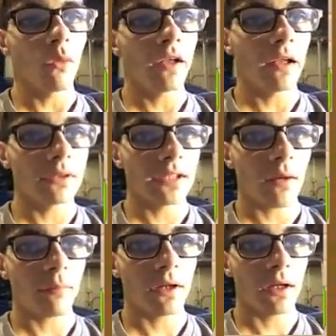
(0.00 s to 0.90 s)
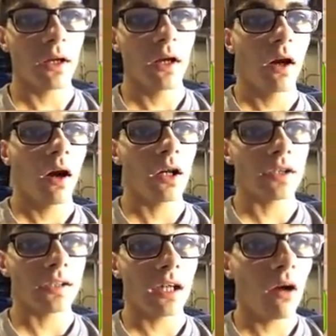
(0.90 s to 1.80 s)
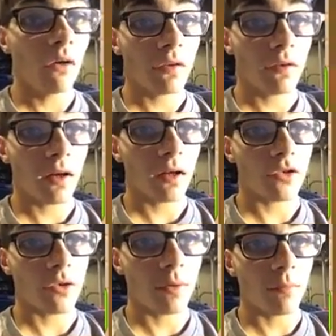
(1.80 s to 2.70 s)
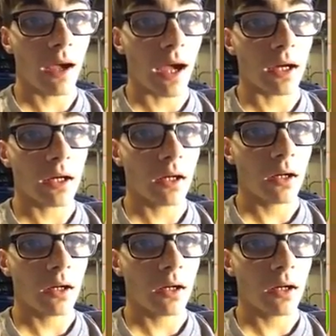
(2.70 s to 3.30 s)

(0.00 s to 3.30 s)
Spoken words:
that was happening. All right, so now I think I should be back.